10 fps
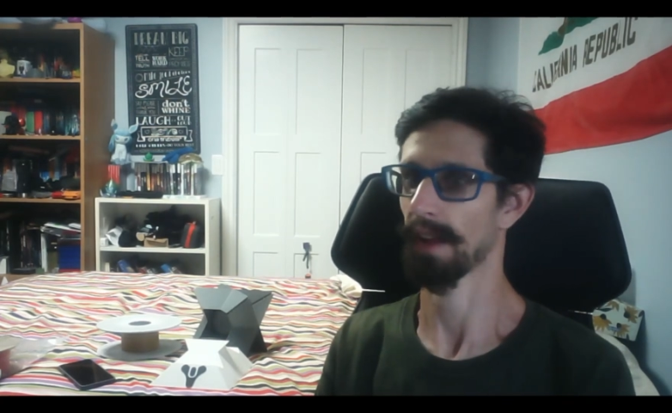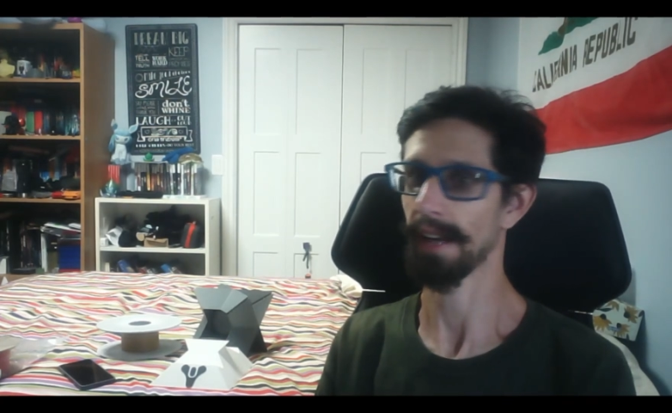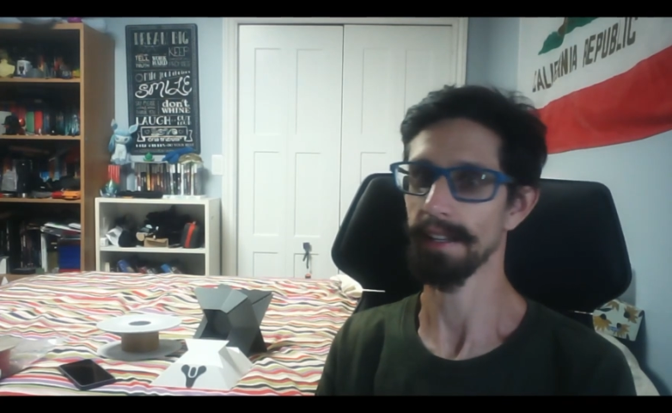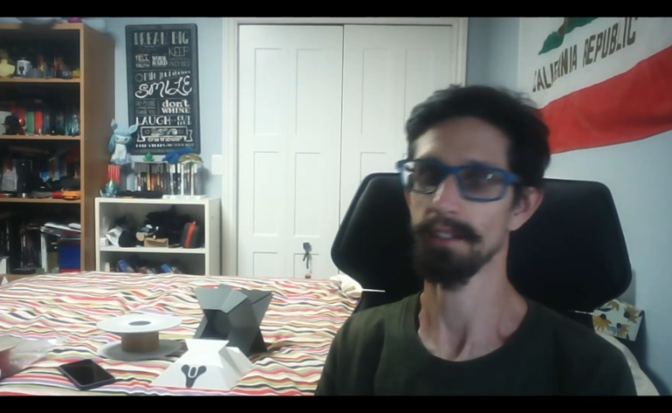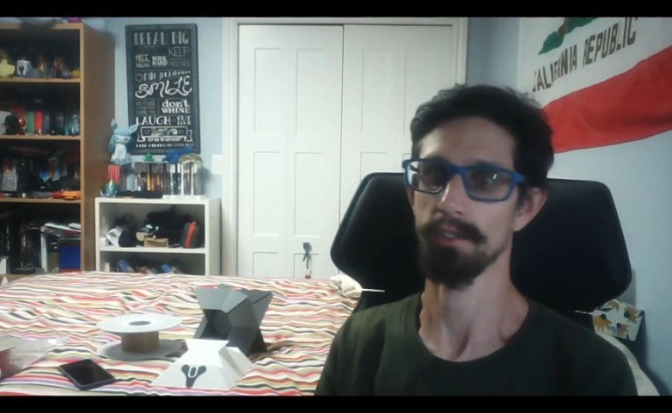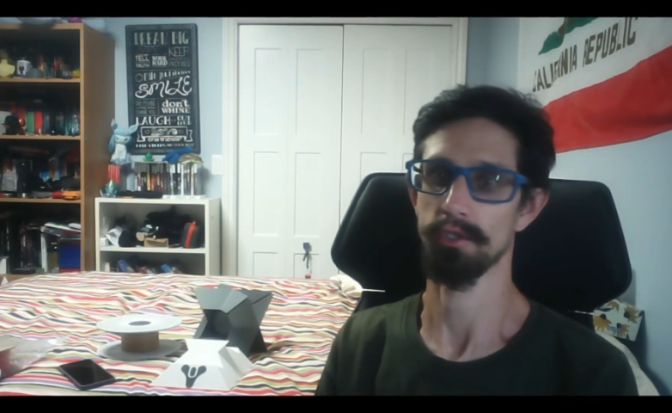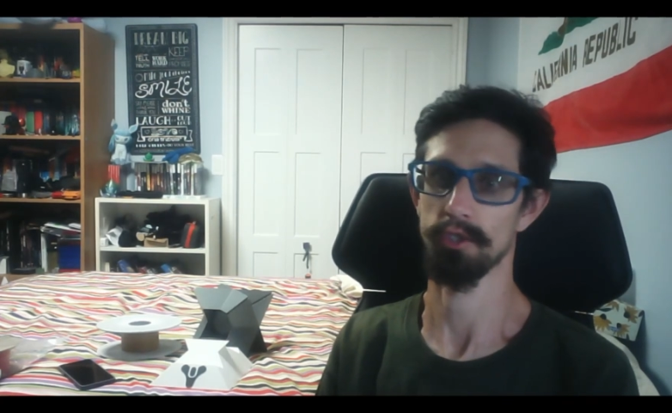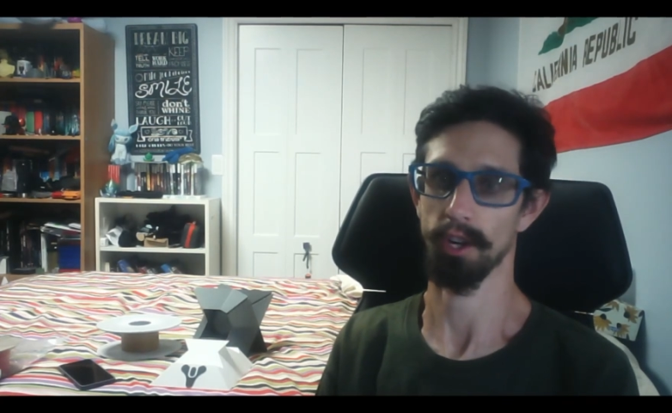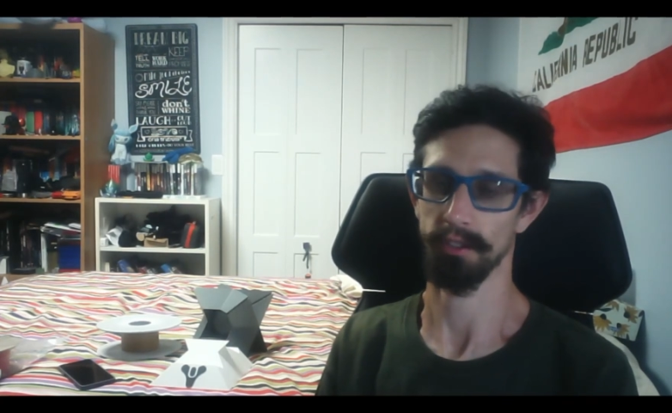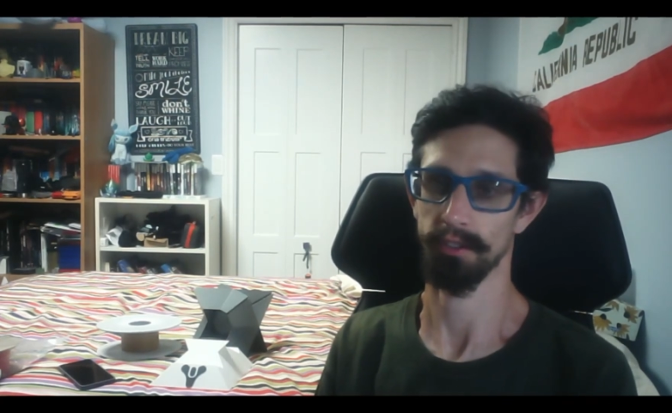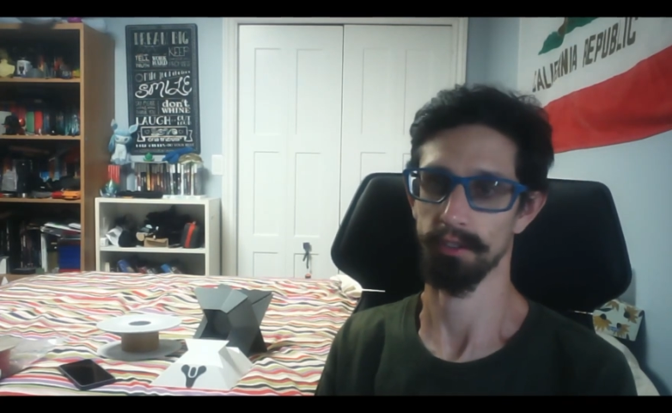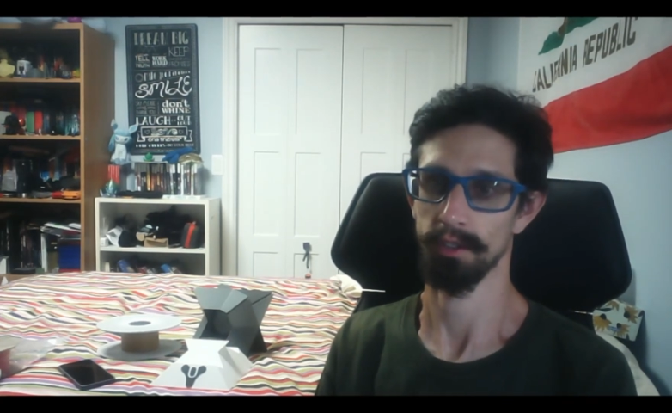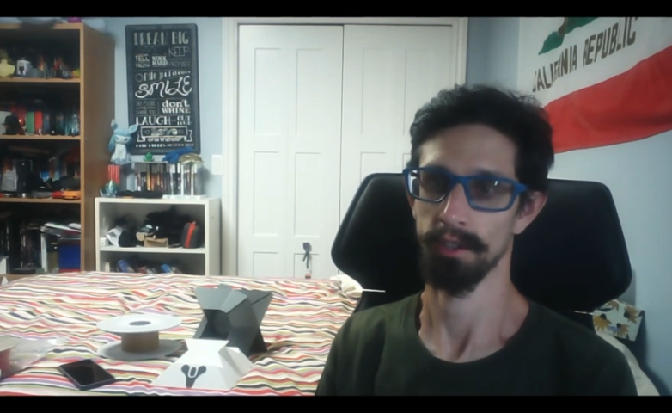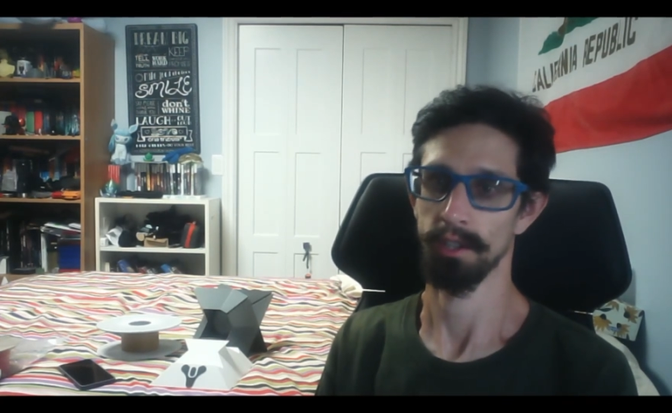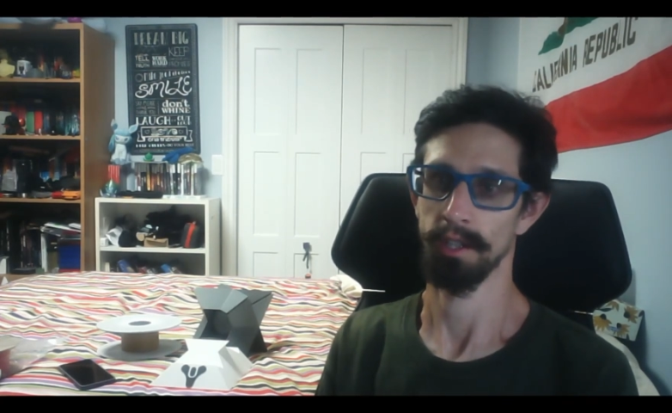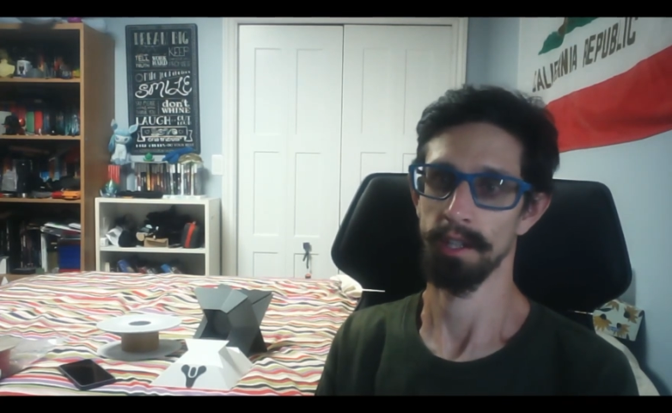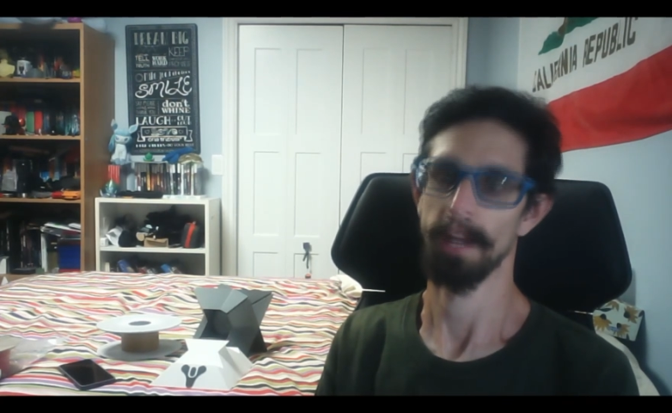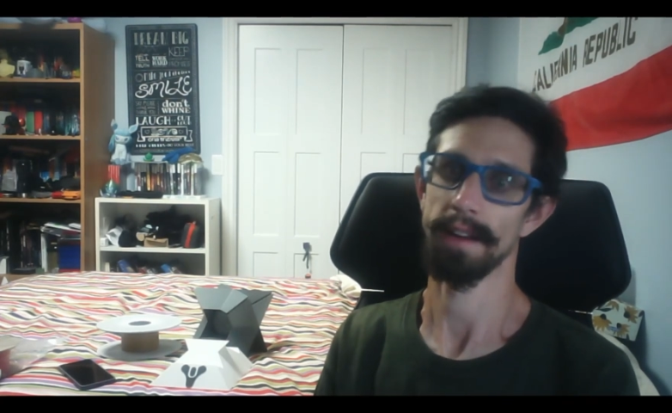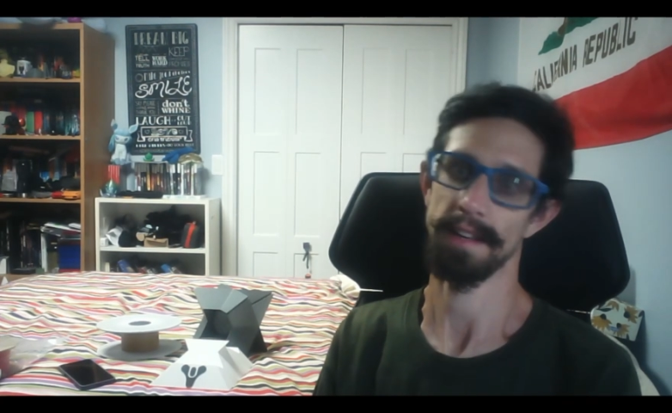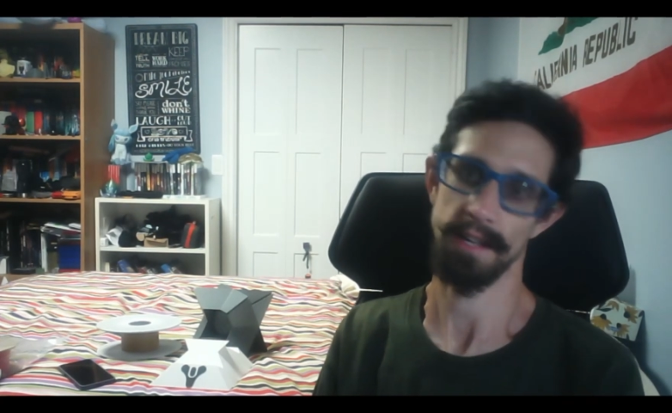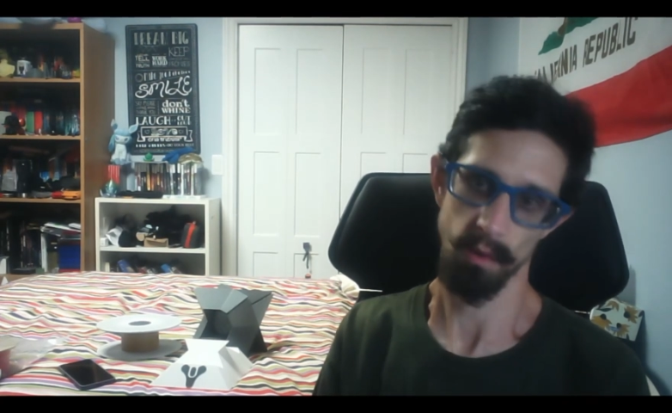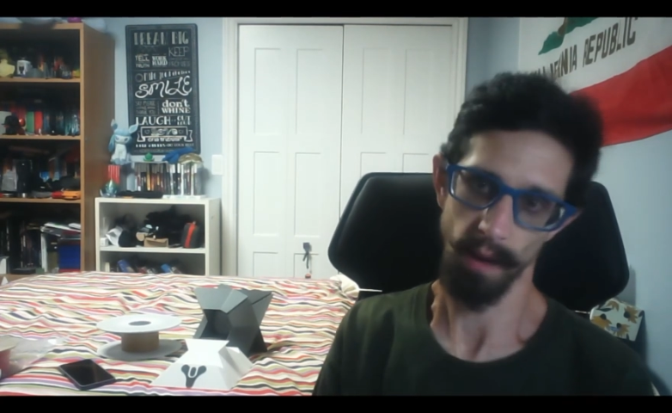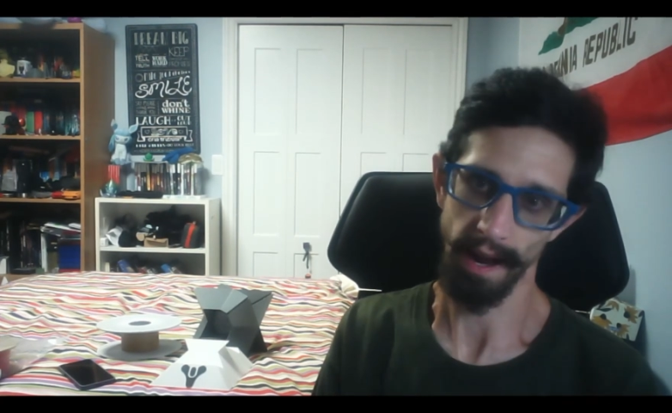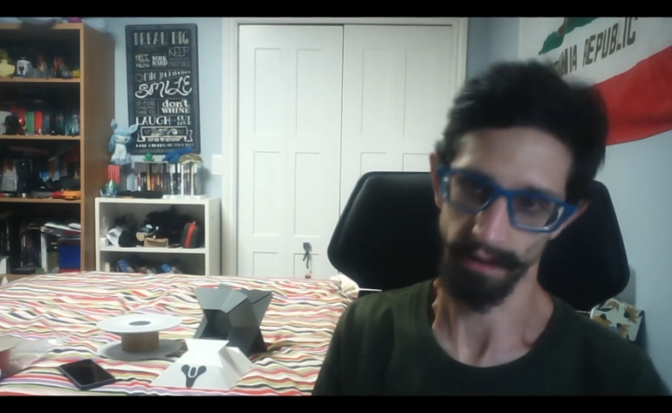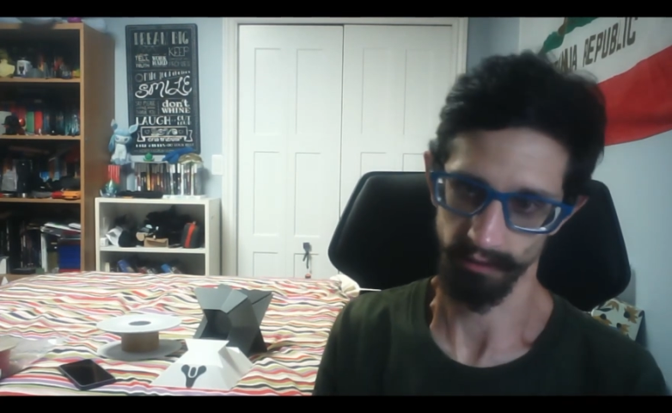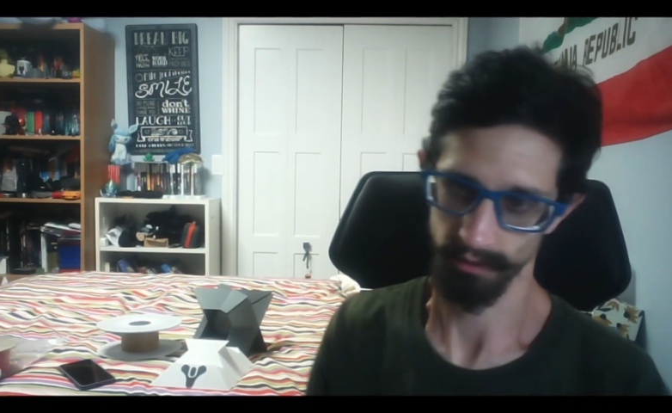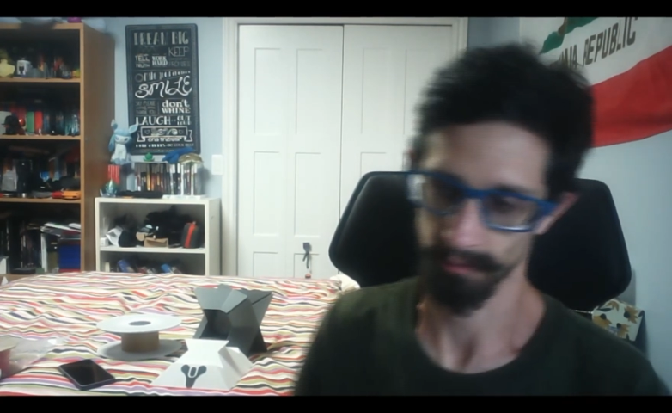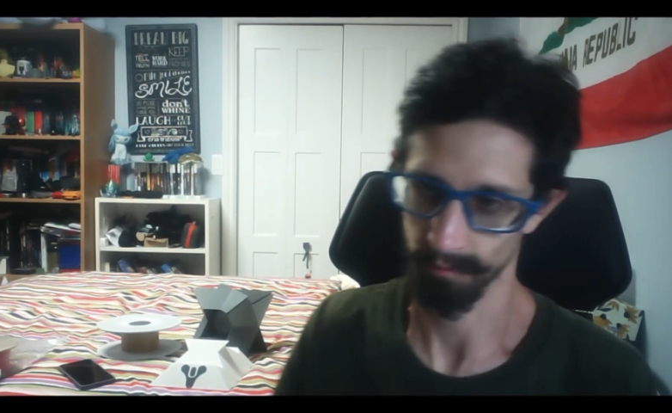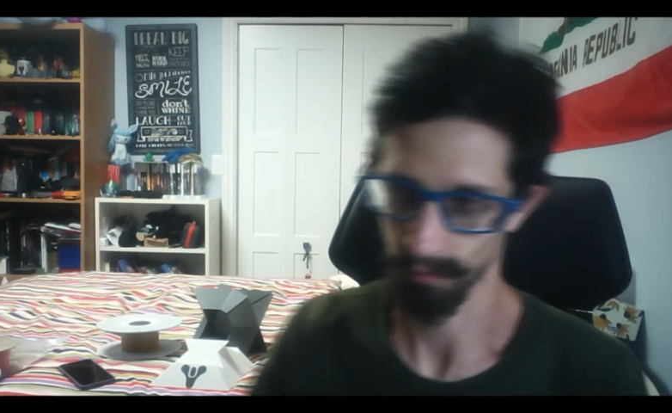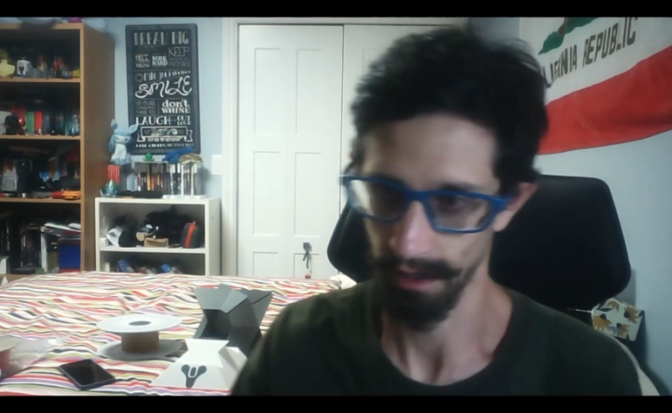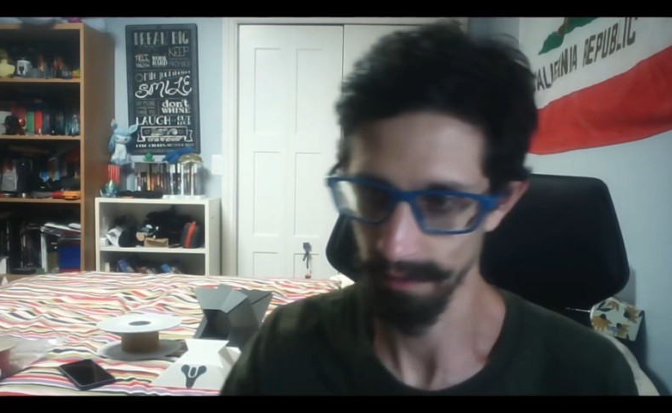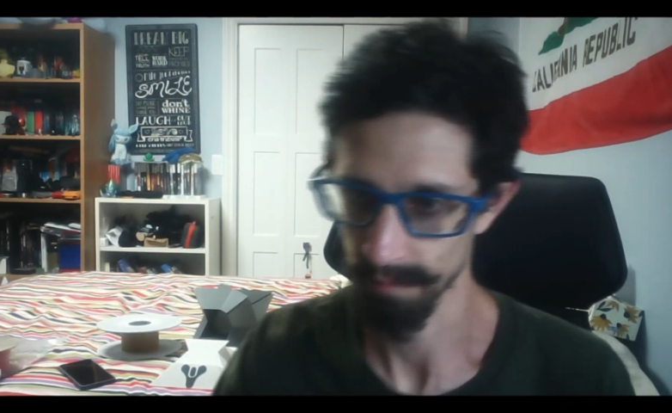that is just US, right?